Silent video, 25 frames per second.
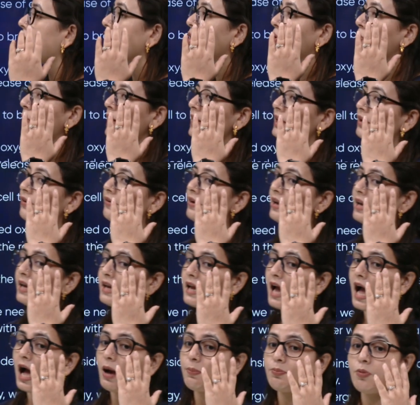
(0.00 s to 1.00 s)
a quick
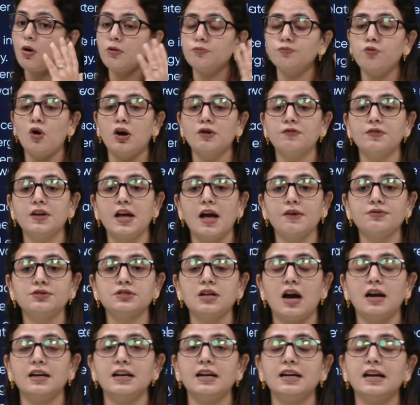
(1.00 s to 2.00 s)
recap of what we have
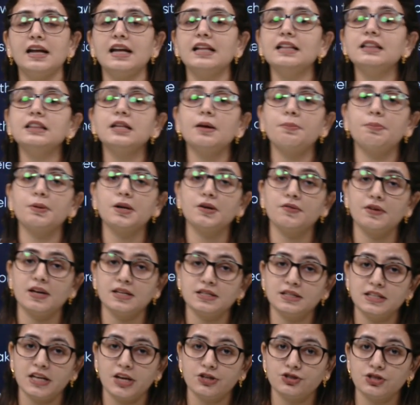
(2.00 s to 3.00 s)
studied in the previous
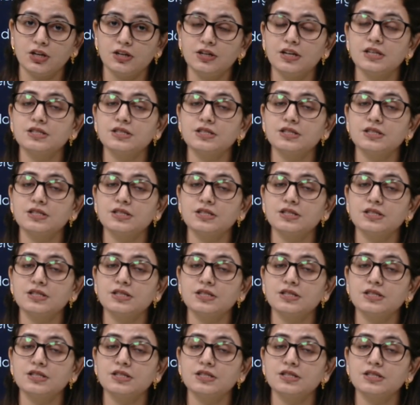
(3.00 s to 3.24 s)
session,